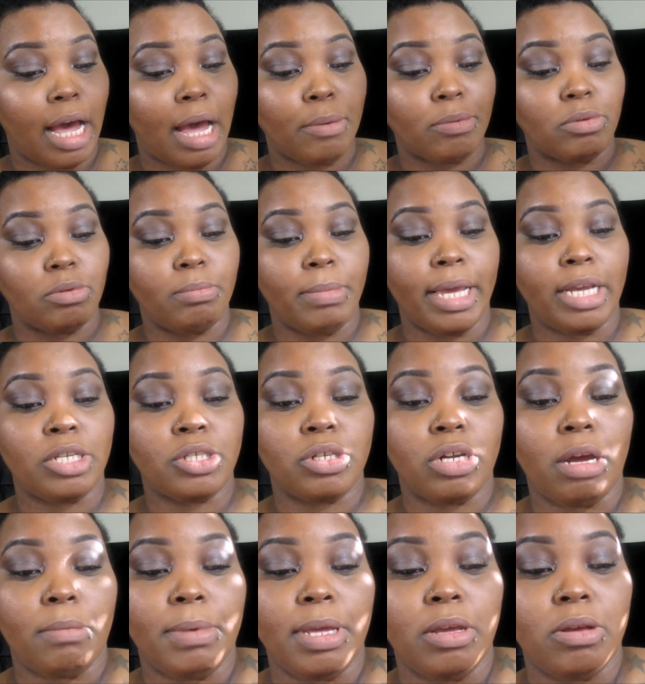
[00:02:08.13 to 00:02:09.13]
I will make
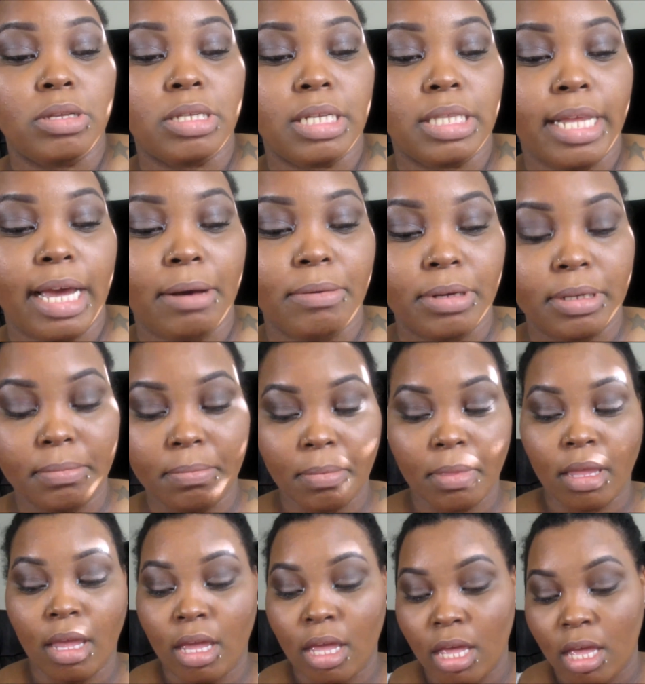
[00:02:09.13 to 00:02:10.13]
sure I'll be using that one.
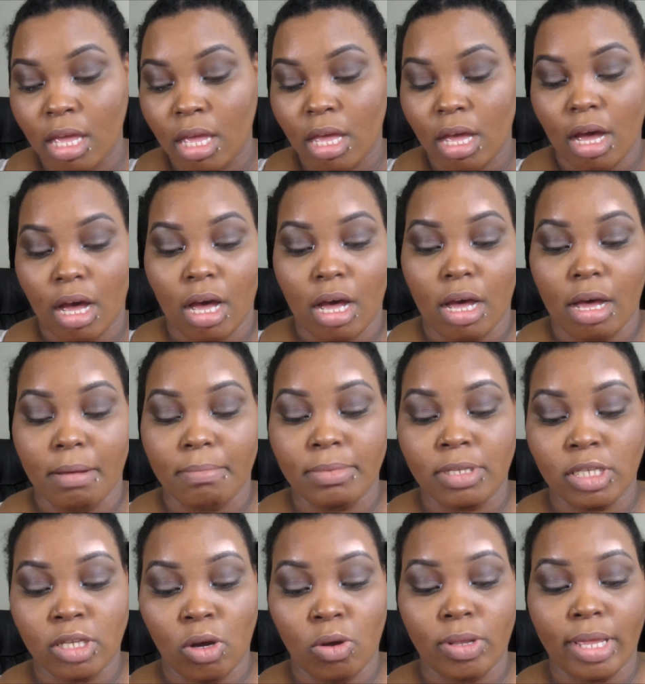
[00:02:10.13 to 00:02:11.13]
Um,
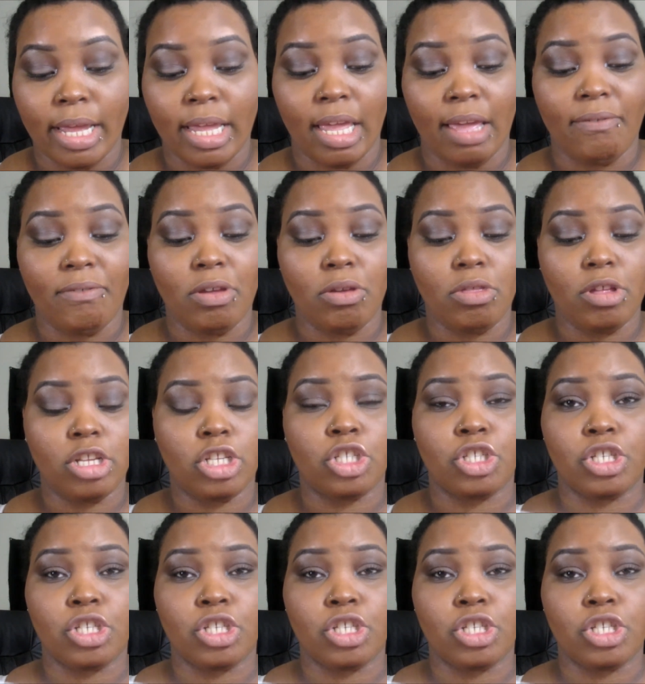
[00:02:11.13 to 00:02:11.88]
so they give you the